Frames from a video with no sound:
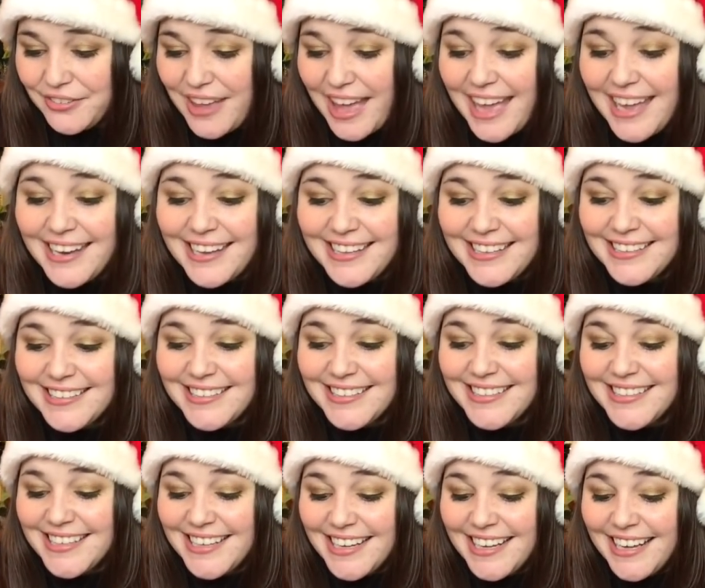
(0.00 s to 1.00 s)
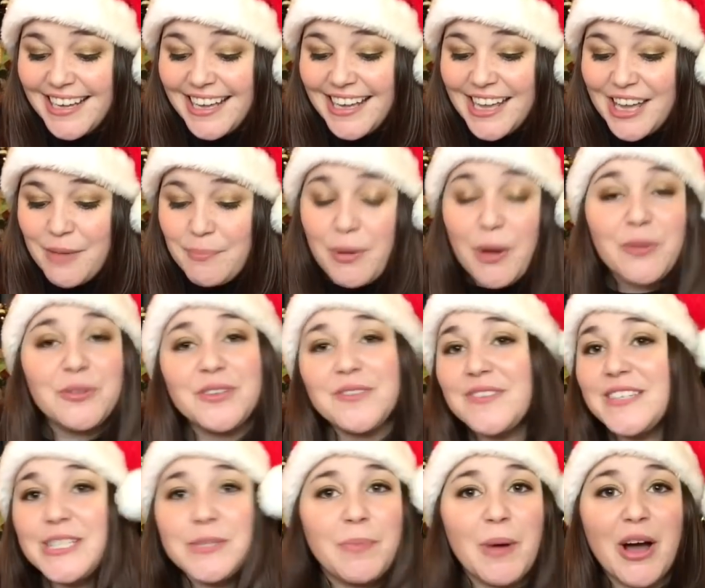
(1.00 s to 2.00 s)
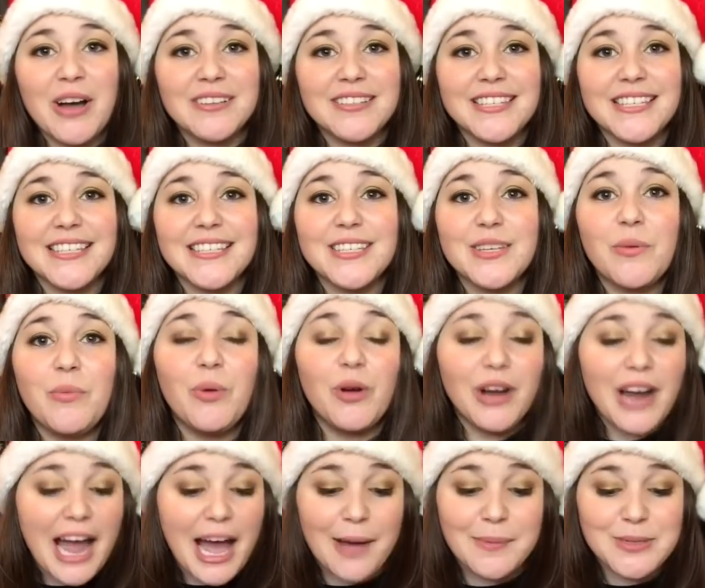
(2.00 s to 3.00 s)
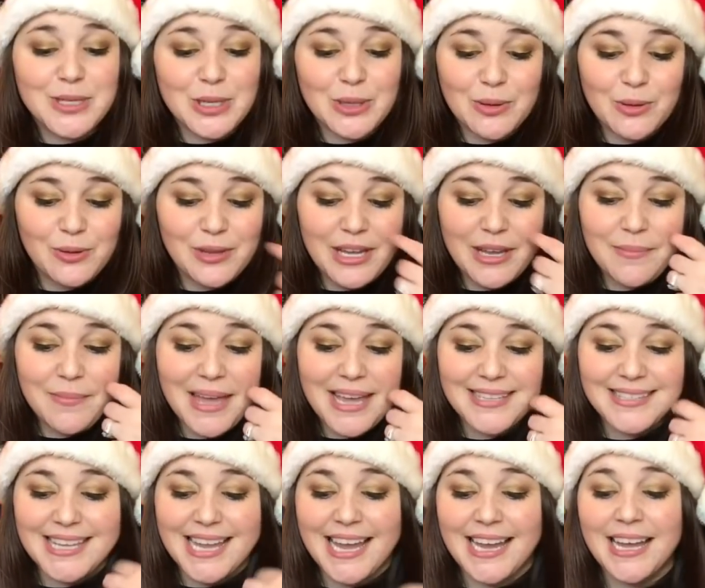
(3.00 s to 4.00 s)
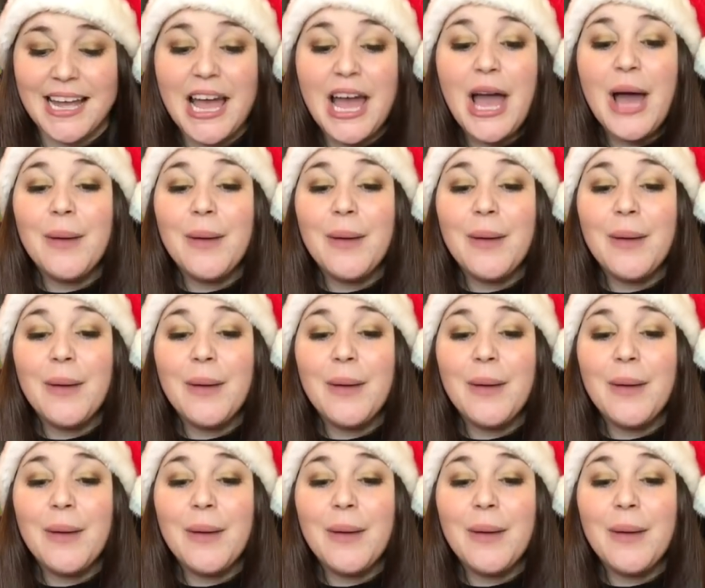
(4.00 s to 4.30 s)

And both of these boxes were absolutely amazing.